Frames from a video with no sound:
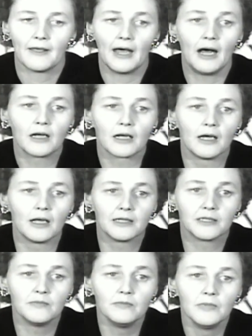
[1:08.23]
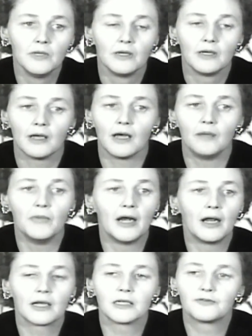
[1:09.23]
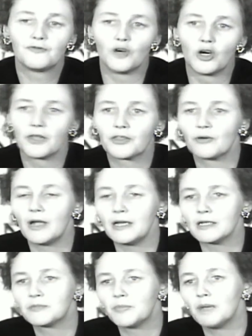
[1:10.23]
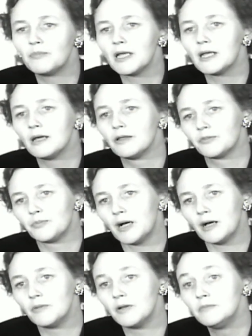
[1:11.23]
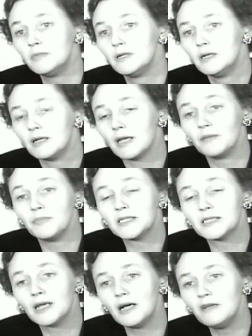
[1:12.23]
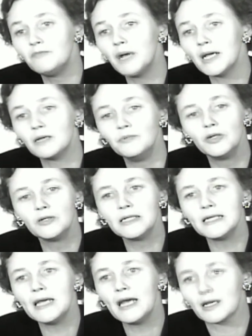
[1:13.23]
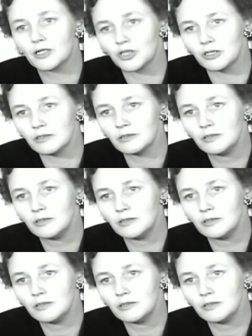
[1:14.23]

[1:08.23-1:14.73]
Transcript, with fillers: Alcoholism, America's fourth greatest public health problem, can be solved by community action.